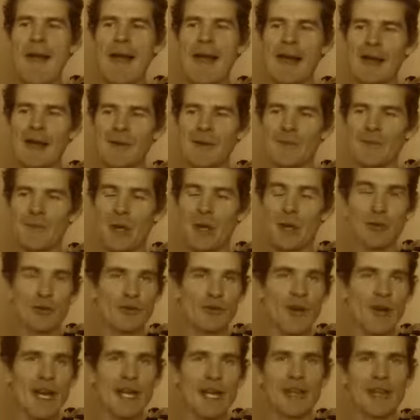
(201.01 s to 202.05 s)
And it
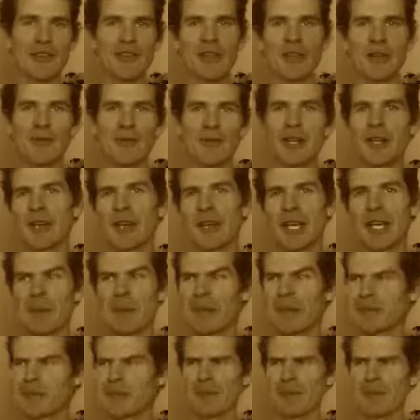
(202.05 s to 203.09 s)
was raining. I said to Fred, "You got to come
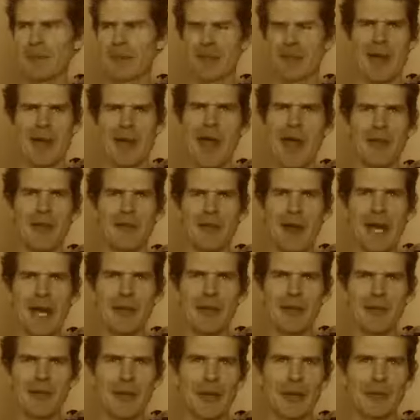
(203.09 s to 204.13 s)
out?" She goes, "I'm not going out in the
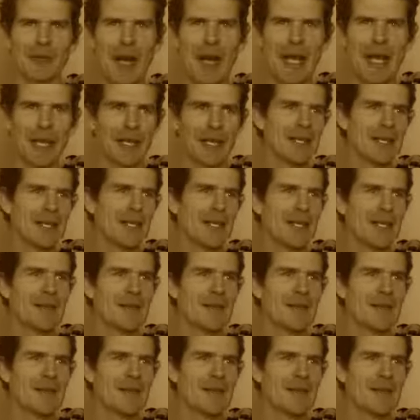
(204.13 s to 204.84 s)
rain, it's fucking raining."